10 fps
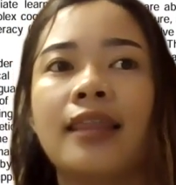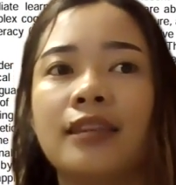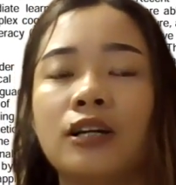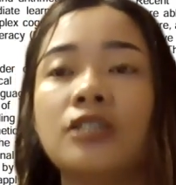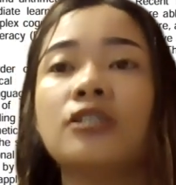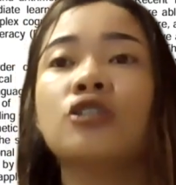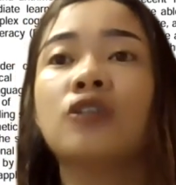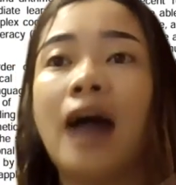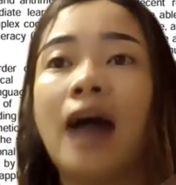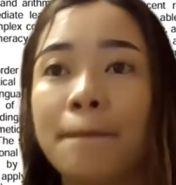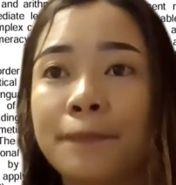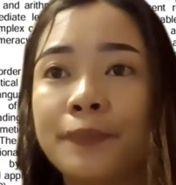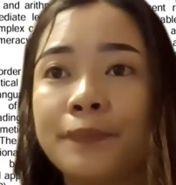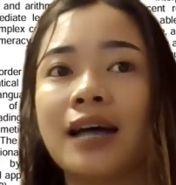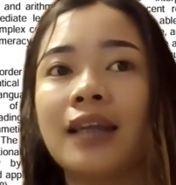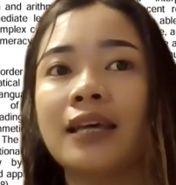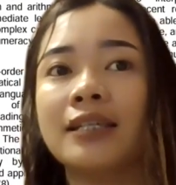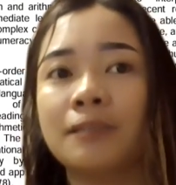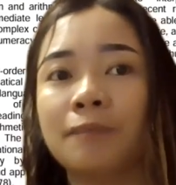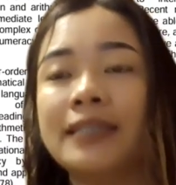The research gap is not
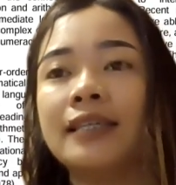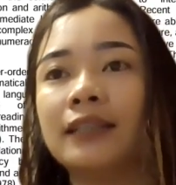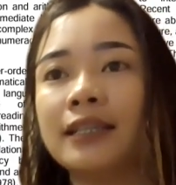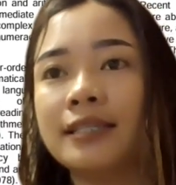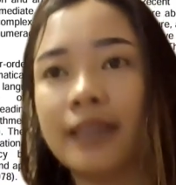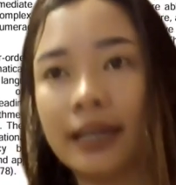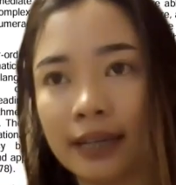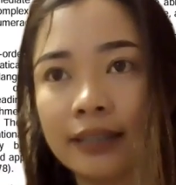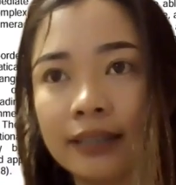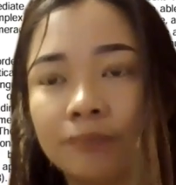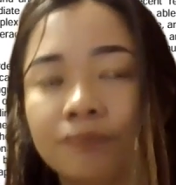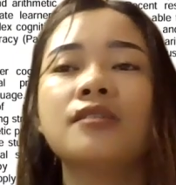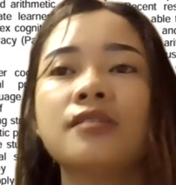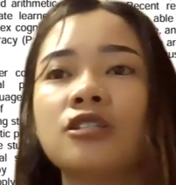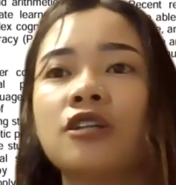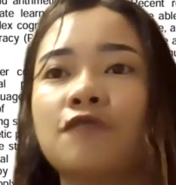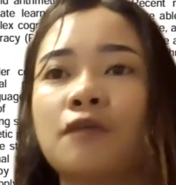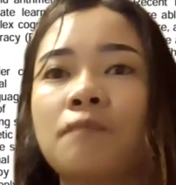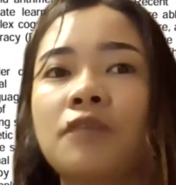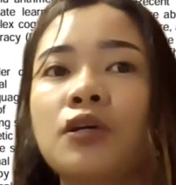explicitly stated. The transition
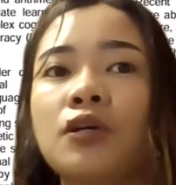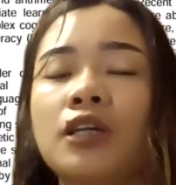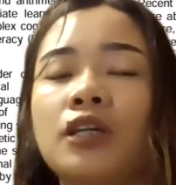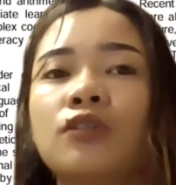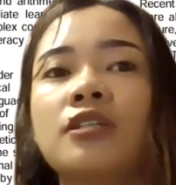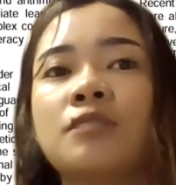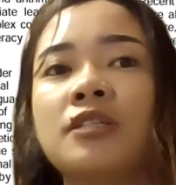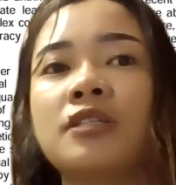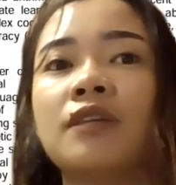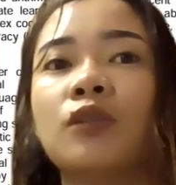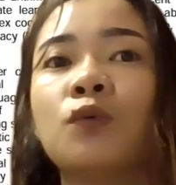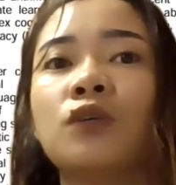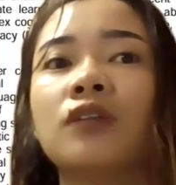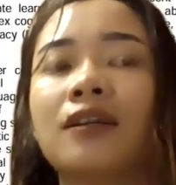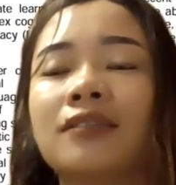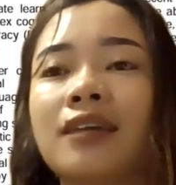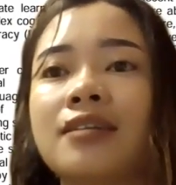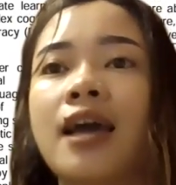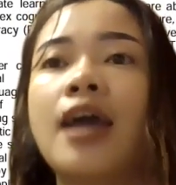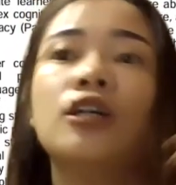from theory to the specific local
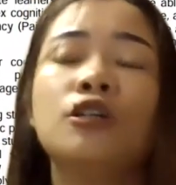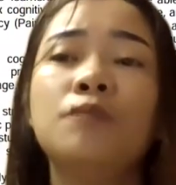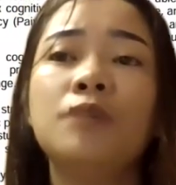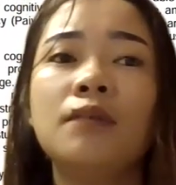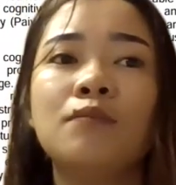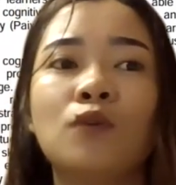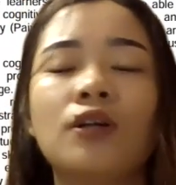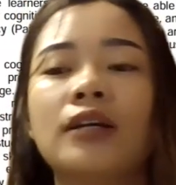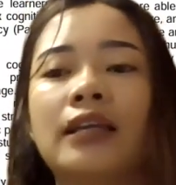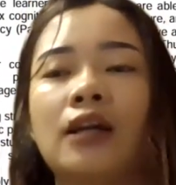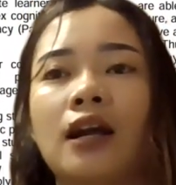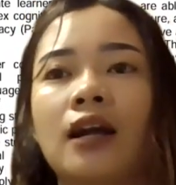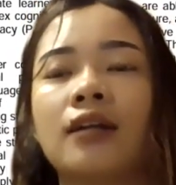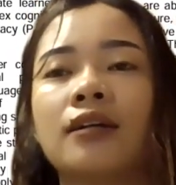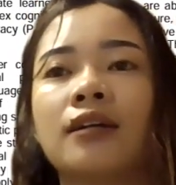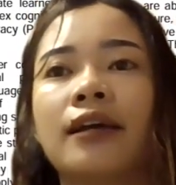context could be more clear.